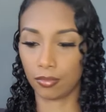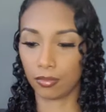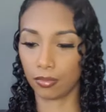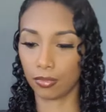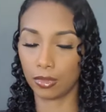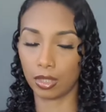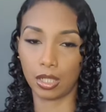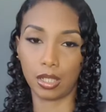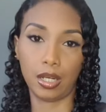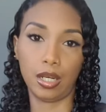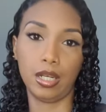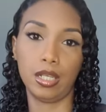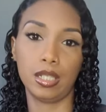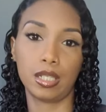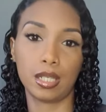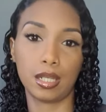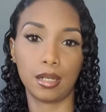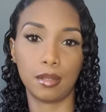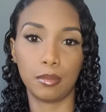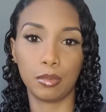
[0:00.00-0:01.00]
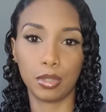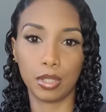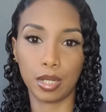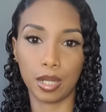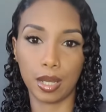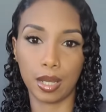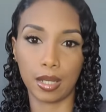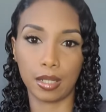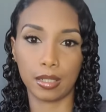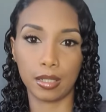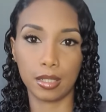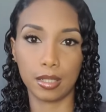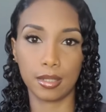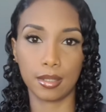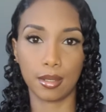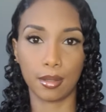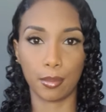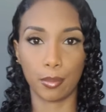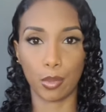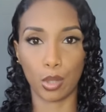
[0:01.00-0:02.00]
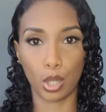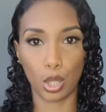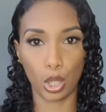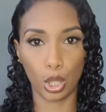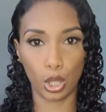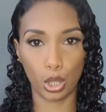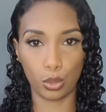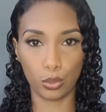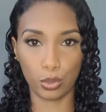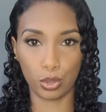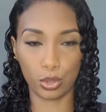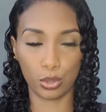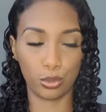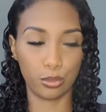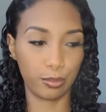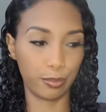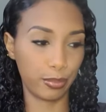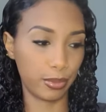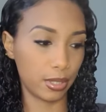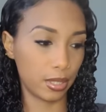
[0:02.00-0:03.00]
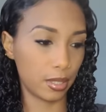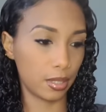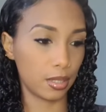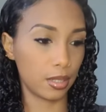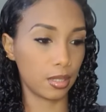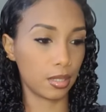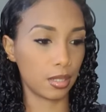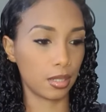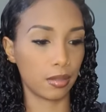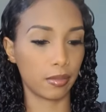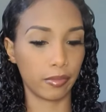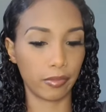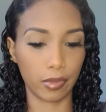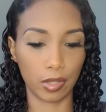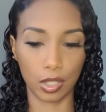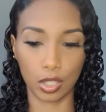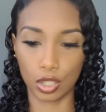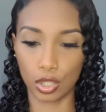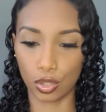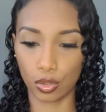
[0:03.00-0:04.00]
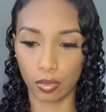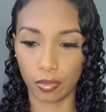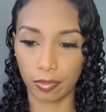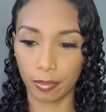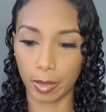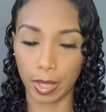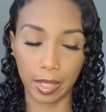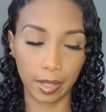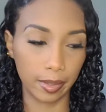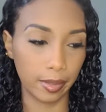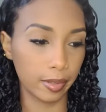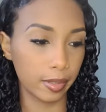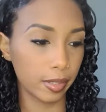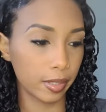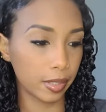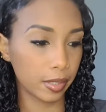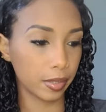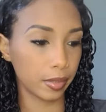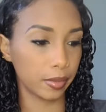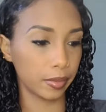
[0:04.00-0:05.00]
Alright, and I'm gonna add some cute hoops to finish off my look.